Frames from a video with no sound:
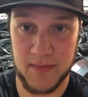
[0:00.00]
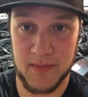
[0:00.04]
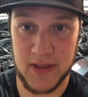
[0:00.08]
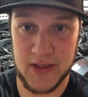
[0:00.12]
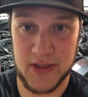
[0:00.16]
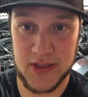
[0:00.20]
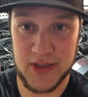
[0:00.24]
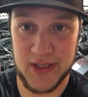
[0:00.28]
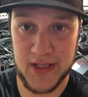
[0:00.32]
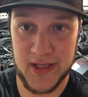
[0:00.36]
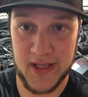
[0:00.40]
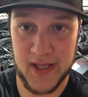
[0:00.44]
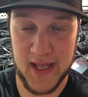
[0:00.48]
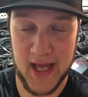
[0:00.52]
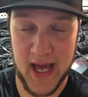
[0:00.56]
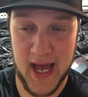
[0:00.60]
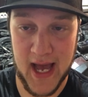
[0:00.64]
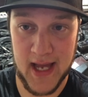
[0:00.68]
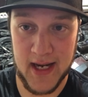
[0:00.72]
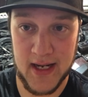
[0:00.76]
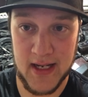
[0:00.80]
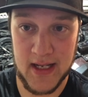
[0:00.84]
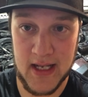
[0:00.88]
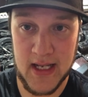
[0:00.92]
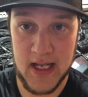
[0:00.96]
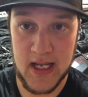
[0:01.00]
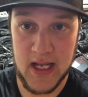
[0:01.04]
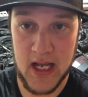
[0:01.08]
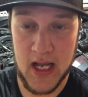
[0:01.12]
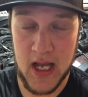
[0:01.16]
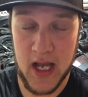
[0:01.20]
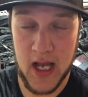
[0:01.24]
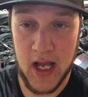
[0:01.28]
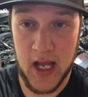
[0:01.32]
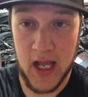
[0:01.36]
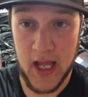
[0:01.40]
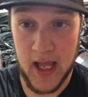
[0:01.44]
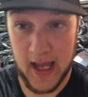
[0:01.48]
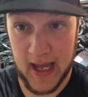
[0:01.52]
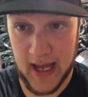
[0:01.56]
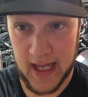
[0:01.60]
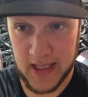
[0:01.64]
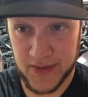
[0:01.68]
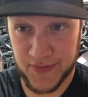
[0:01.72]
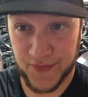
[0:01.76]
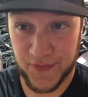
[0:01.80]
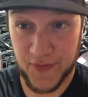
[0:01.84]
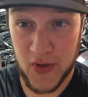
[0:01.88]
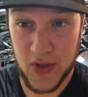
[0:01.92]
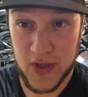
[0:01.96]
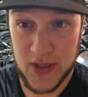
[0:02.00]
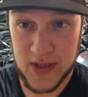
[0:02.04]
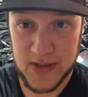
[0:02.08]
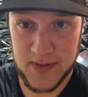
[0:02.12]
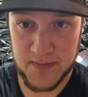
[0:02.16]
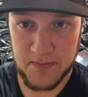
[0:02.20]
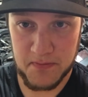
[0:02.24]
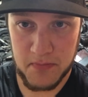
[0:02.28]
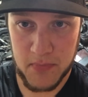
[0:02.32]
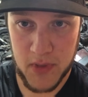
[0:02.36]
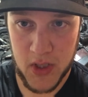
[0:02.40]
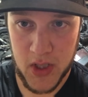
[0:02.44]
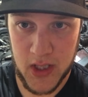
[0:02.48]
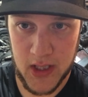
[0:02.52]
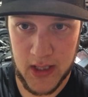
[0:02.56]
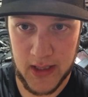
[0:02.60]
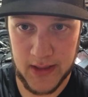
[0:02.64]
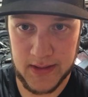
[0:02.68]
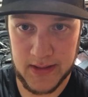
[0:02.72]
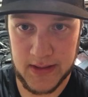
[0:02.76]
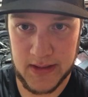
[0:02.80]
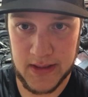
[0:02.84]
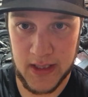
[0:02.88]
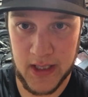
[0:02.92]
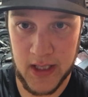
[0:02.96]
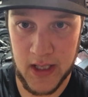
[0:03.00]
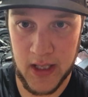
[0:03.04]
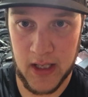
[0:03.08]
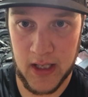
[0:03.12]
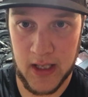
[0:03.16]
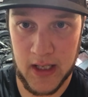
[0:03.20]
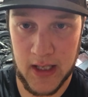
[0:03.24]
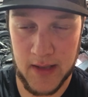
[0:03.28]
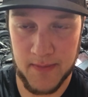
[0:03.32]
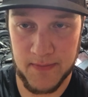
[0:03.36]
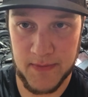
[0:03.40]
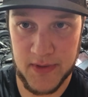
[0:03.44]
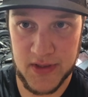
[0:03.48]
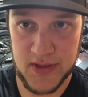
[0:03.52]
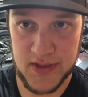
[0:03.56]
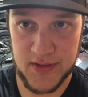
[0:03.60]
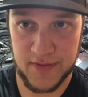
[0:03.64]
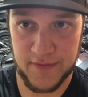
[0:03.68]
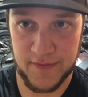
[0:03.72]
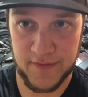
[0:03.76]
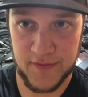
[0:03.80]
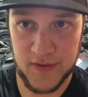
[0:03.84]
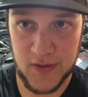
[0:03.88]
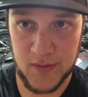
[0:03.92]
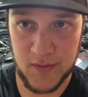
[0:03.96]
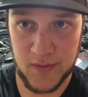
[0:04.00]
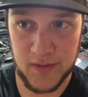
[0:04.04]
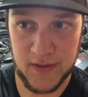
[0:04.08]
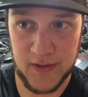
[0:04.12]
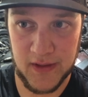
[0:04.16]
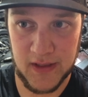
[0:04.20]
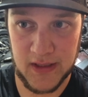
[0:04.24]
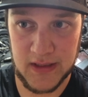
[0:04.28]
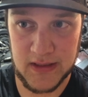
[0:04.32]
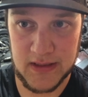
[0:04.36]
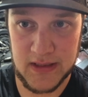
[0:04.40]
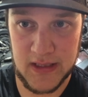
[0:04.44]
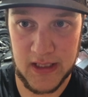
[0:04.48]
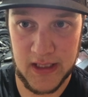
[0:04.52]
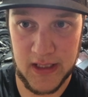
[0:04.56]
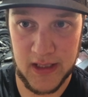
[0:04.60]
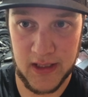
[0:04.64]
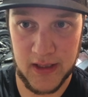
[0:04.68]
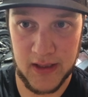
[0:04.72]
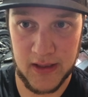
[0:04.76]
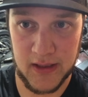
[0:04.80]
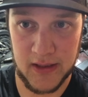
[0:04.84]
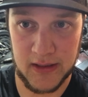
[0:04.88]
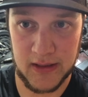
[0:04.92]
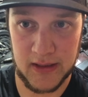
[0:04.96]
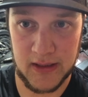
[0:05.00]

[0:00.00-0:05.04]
much that. As far as mods, there's a few things here.